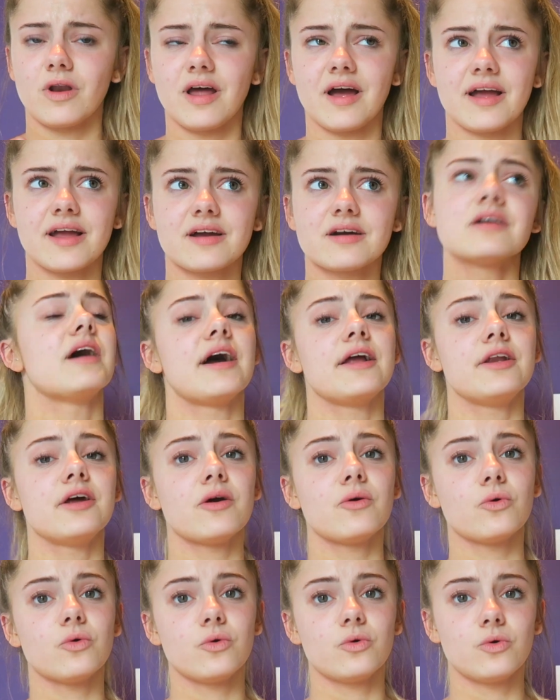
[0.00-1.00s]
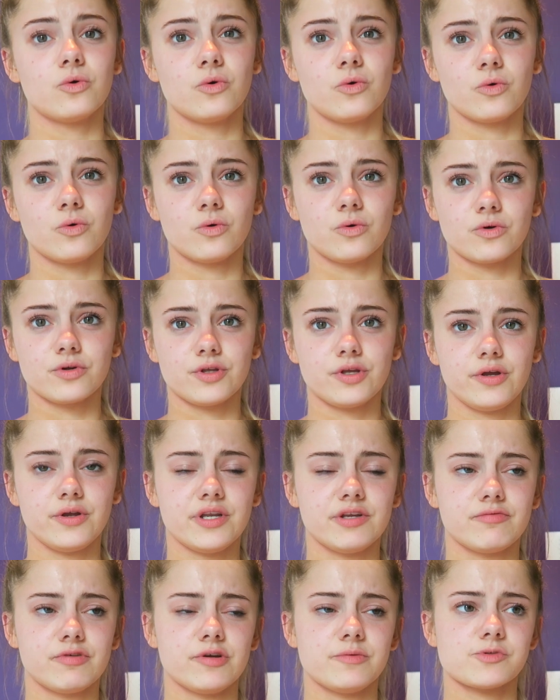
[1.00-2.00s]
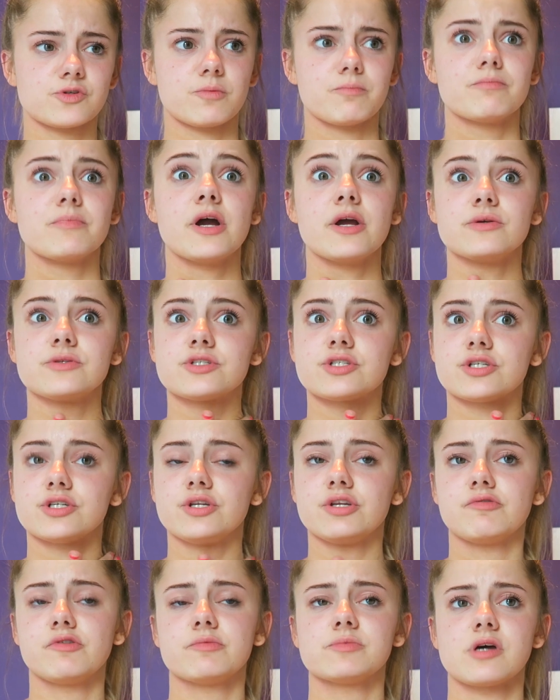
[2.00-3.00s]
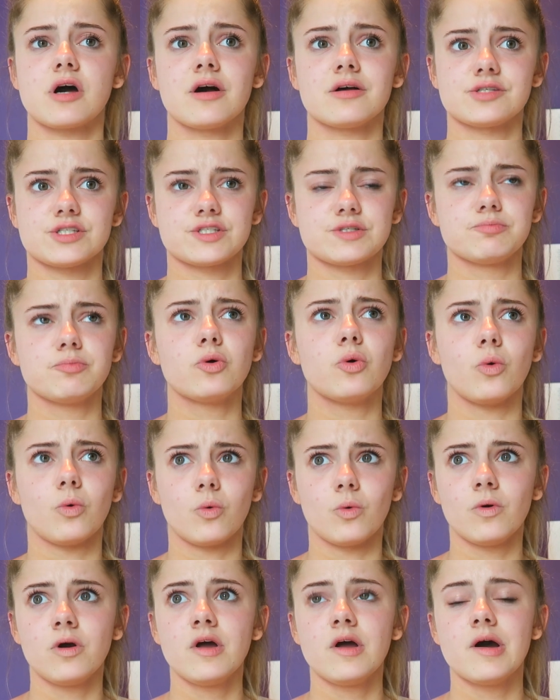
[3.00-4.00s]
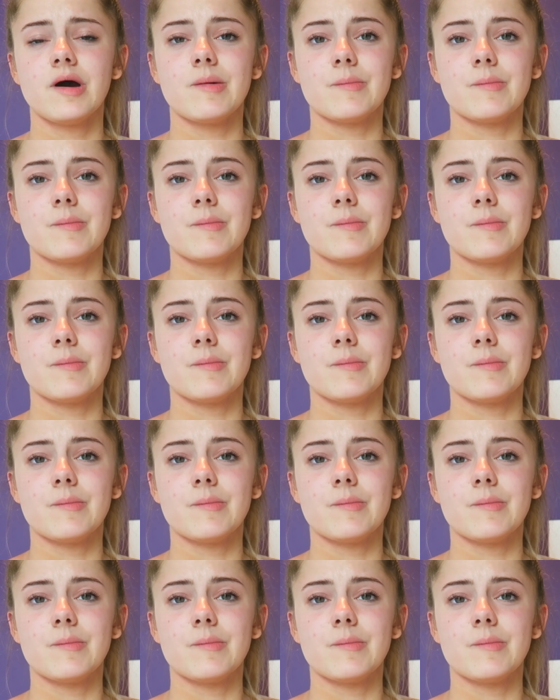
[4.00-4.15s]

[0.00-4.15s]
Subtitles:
Like, I know all uni rooms, or most uni rooms, are small,